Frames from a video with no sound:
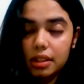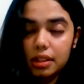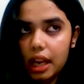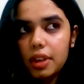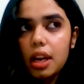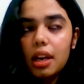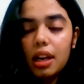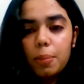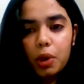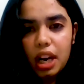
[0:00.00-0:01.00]
just have
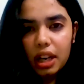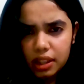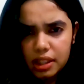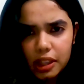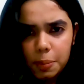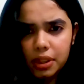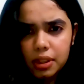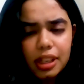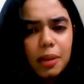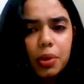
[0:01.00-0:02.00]
product
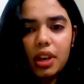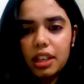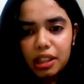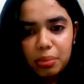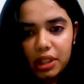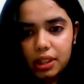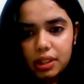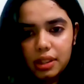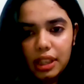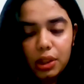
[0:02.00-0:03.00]
descriptions and product
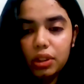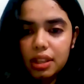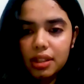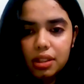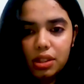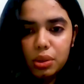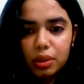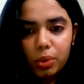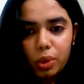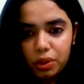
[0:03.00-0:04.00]
images, they don't assist you
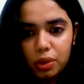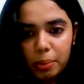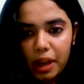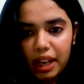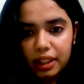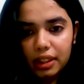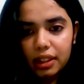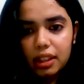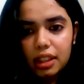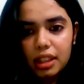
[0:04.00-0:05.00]
in what you are buying.